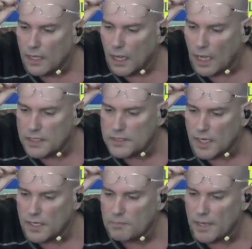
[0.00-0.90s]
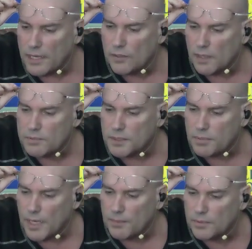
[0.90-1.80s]
I signed bankruptcy
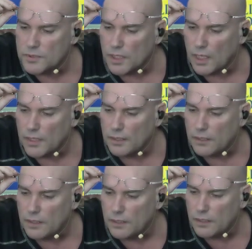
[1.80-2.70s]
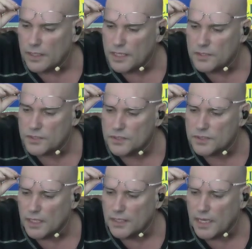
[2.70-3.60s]
papers on Easter
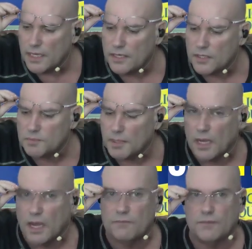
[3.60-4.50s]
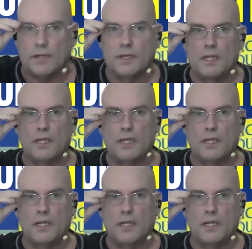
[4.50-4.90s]
Sunday, and here's my offer.